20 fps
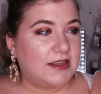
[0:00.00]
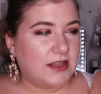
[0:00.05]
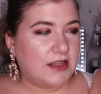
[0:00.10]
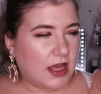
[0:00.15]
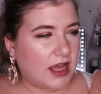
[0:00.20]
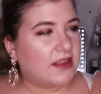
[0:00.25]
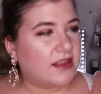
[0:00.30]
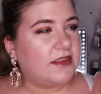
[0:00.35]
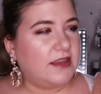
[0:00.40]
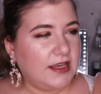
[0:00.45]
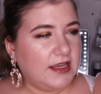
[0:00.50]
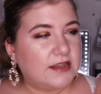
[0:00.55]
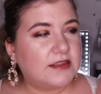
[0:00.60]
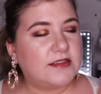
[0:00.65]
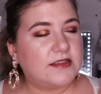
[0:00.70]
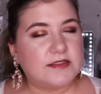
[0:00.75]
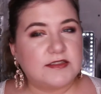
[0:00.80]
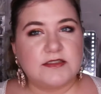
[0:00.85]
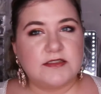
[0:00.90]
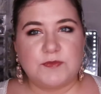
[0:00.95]
I think
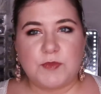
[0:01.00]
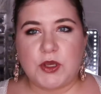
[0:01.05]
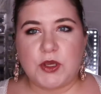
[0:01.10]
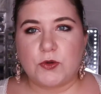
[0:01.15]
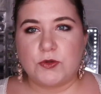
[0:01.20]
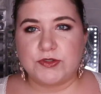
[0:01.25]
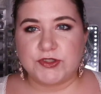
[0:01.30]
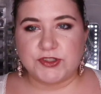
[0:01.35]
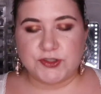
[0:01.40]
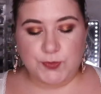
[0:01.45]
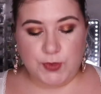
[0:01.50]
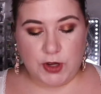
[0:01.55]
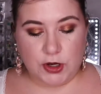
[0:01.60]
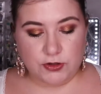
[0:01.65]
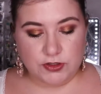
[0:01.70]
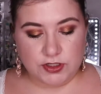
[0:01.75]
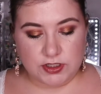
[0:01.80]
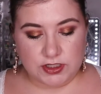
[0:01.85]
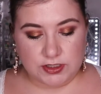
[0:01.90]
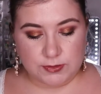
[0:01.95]
this is my oldest
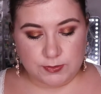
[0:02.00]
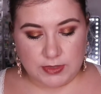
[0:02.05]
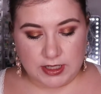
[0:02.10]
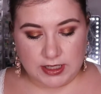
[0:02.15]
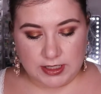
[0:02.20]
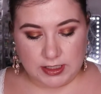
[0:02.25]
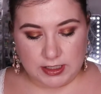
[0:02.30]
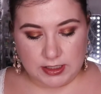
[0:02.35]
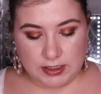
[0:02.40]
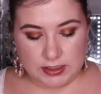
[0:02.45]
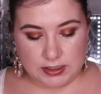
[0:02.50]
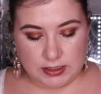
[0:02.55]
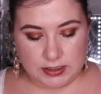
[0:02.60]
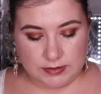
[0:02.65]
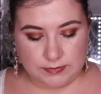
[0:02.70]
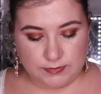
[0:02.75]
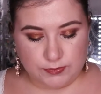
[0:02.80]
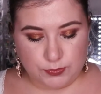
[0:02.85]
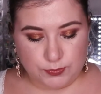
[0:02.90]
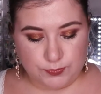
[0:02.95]
powder in my
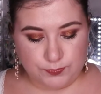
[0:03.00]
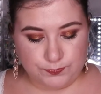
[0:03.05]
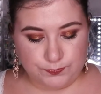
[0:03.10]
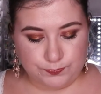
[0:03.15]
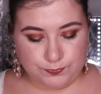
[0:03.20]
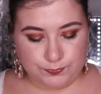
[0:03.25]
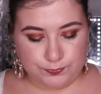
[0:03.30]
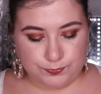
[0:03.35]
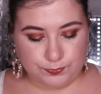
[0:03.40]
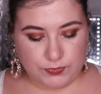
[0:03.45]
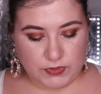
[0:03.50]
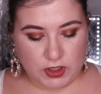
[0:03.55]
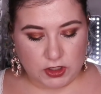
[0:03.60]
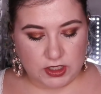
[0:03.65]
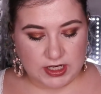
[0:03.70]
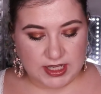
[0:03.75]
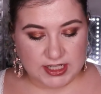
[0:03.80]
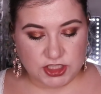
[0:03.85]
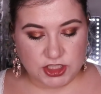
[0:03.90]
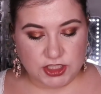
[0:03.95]

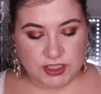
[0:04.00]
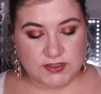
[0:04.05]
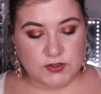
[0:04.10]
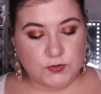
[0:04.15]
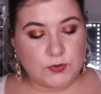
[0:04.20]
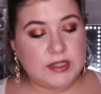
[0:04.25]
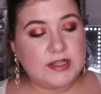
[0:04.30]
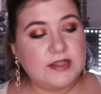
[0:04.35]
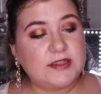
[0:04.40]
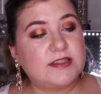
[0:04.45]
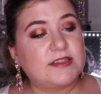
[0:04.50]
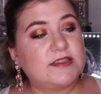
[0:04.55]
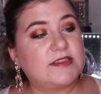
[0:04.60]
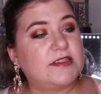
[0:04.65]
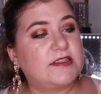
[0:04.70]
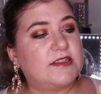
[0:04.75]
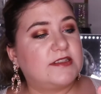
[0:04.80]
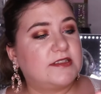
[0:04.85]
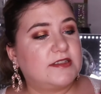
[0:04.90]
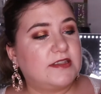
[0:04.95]
collection as well. This
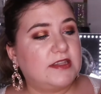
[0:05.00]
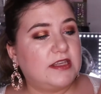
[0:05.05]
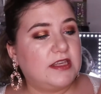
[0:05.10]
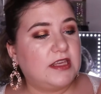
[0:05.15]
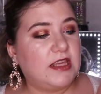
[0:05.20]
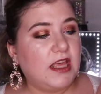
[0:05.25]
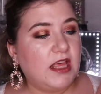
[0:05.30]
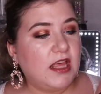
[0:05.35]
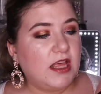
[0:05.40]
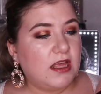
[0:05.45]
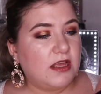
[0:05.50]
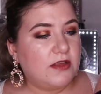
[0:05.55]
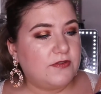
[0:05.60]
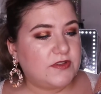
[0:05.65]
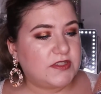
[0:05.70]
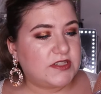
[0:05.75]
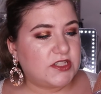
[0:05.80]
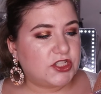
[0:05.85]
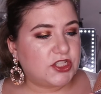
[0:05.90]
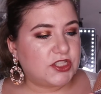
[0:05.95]
is the
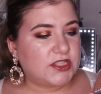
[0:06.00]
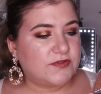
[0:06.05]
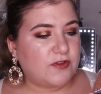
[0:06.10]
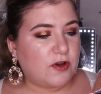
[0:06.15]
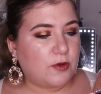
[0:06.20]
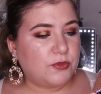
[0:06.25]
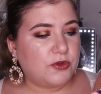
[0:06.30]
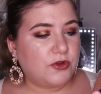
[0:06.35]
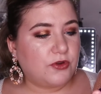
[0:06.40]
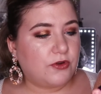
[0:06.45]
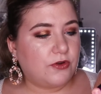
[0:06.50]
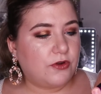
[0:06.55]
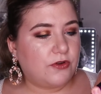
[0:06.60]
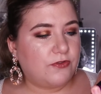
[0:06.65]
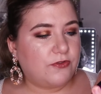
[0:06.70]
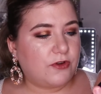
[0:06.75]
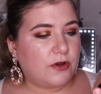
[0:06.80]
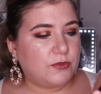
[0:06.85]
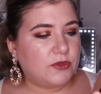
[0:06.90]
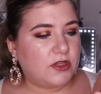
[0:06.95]
Physicians
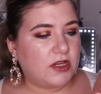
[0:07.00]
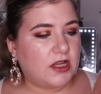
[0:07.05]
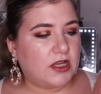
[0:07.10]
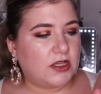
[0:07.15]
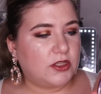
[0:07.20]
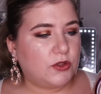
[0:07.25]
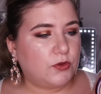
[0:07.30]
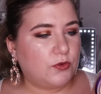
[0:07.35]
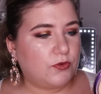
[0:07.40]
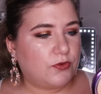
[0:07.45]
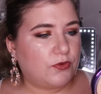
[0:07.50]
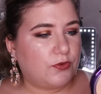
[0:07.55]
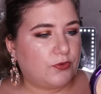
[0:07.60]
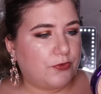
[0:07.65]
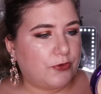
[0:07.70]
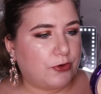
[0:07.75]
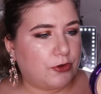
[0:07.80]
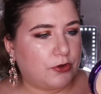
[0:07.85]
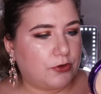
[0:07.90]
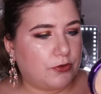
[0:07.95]
Formula
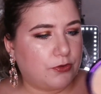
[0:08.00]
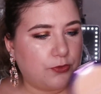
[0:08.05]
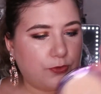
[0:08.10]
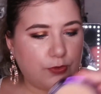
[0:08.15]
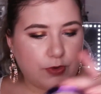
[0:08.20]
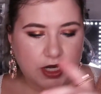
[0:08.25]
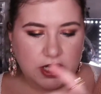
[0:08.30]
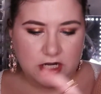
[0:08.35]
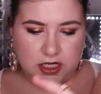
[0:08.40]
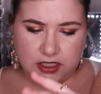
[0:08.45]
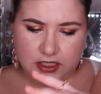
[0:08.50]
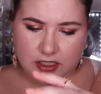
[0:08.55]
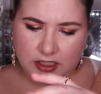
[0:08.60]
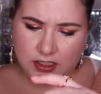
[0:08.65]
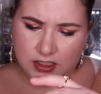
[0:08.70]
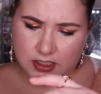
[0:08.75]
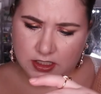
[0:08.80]
Youthful Wear